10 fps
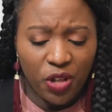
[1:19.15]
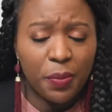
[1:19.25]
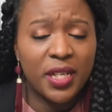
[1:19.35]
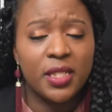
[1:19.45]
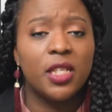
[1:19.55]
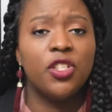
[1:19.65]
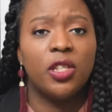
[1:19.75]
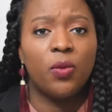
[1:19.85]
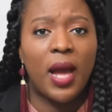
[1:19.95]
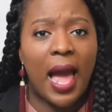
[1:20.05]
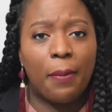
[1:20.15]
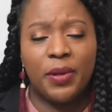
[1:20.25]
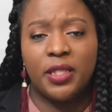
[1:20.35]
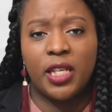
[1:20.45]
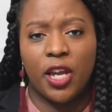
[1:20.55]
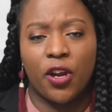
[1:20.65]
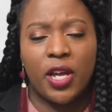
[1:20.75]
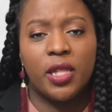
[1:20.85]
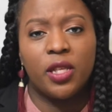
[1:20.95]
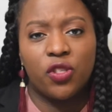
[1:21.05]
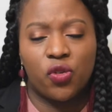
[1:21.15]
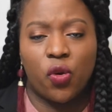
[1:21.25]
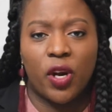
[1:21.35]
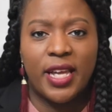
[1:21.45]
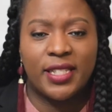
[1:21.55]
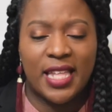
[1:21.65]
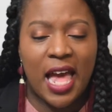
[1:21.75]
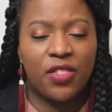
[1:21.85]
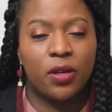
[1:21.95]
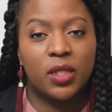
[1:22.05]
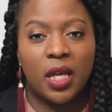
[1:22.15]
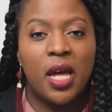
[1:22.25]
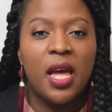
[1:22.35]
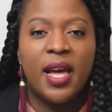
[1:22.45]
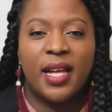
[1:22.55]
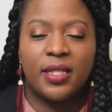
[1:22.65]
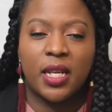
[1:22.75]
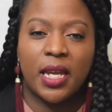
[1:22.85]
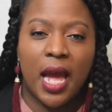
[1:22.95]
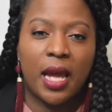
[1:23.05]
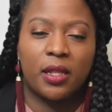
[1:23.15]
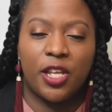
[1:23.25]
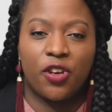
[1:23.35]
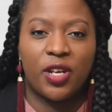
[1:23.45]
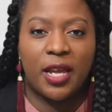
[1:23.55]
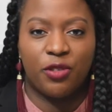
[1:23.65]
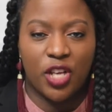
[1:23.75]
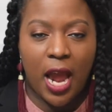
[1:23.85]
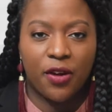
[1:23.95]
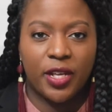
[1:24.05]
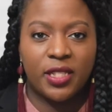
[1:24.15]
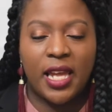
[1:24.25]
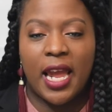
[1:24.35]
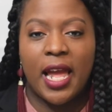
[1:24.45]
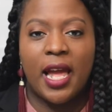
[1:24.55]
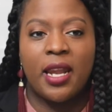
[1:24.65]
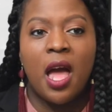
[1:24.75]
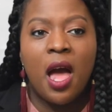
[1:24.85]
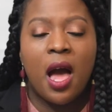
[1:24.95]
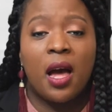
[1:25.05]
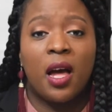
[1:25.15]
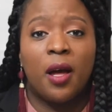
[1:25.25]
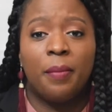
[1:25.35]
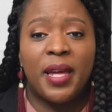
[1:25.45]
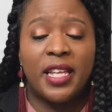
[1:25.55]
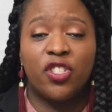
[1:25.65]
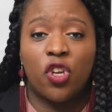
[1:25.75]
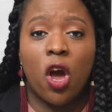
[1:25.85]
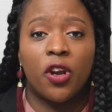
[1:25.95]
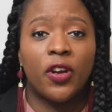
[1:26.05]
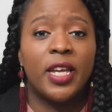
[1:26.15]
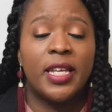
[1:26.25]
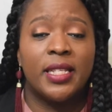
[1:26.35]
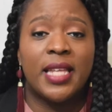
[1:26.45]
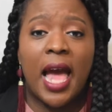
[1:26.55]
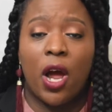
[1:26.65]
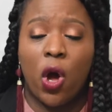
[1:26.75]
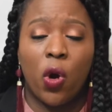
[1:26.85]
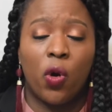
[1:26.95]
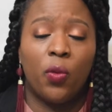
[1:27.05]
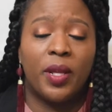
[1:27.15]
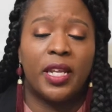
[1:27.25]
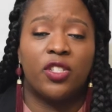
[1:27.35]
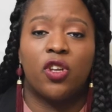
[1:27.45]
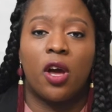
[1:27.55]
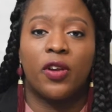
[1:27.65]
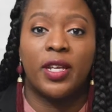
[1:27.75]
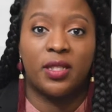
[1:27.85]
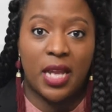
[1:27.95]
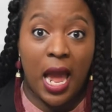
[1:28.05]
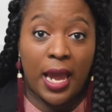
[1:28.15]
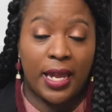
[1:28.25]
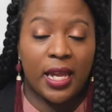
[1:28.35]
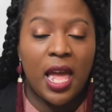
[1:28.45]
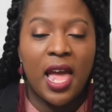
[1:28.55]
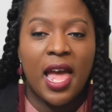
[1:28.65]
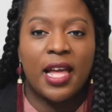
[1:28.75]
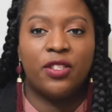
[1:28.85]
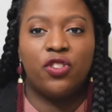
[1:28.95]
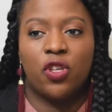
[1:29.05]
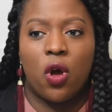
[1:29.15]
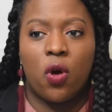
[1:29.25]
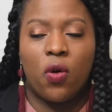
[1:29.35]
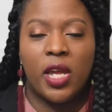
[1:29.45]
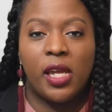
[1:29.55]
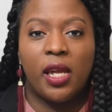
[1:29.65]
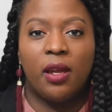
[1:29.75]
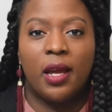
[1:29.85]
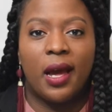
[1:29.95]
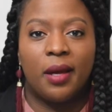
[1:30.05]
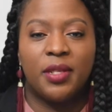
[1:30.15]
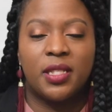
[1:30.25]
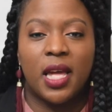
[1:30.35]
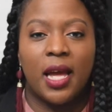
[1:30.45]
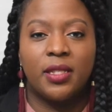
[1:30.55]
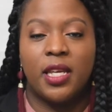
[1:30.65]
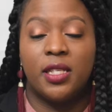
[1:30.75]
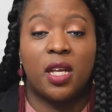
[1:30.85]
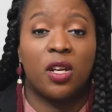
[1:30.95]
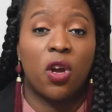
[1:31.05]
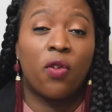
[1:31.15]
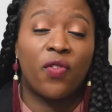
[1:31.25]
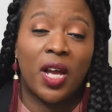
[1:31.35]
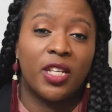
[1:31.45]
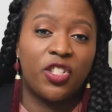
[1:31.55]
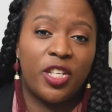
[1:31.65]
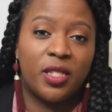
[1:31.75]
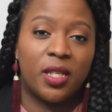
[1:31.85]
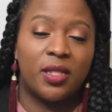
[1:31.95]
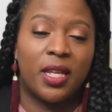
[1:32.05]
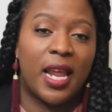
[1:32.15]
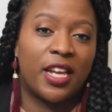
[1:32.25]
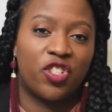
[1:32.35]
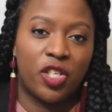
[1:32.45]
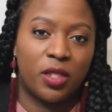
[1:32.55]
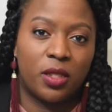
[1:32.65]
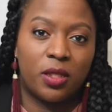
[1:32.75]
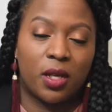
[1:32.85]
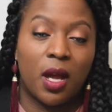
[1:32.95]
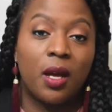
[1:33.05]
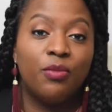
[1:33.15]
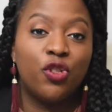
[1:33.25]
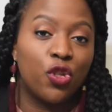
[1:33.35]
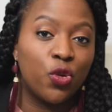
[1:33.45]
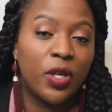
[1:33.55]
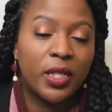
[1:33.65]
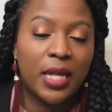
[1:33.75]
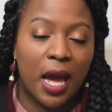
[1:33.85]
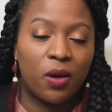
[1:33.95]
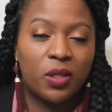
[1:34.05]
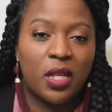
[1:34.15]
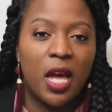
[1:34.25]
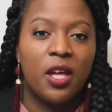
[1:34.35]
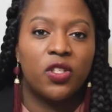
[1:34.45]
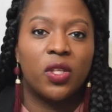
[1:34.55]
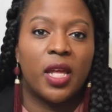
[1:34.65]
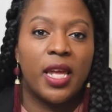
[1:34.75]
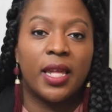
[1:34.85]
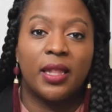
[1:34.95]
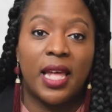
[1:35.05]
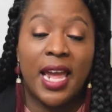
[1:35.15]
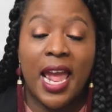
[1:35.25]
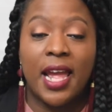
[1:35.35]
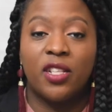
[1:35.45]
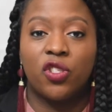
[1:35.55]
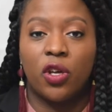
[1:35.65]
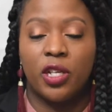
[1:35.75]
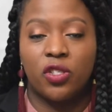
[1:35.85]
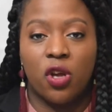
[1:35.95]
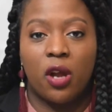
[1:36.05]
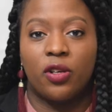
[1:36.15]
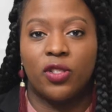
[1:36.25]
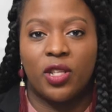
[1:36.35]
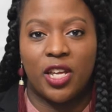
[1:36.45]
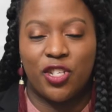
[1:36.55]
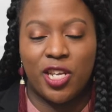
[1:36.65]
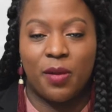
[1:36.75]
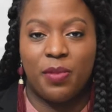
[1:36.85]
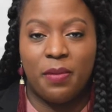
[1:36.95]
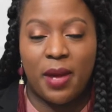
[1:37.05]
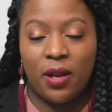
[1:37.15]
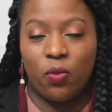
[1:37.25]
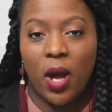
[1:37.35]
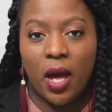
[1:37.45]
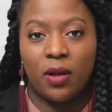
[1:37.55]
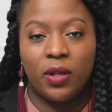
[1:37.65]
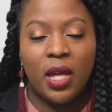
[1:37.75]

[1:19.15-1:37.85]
But essentially what happens here in this story is that there's a synagogue leader named Jairus, and his daughter is at home and his daughter is dying. And so he decides that he's going to go find Jesus and ask Jesus to come to his house so that he can lay hands on his daughter so that she can be made well.